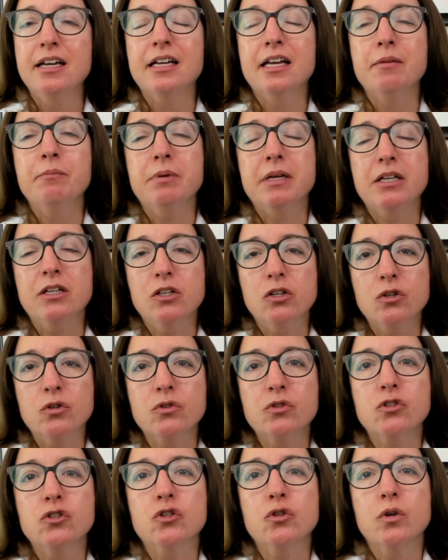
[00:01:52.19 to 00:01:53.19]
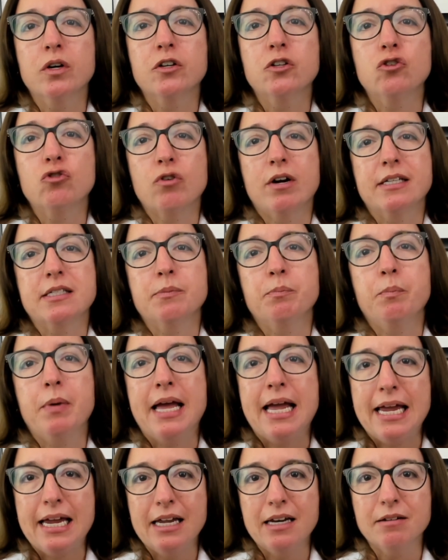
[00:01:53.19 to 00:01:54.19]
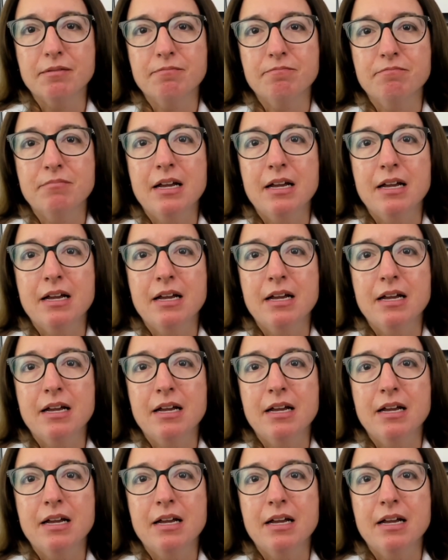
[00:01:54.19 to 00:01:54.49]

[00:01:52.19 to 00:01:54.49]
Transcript: can be used to address pain.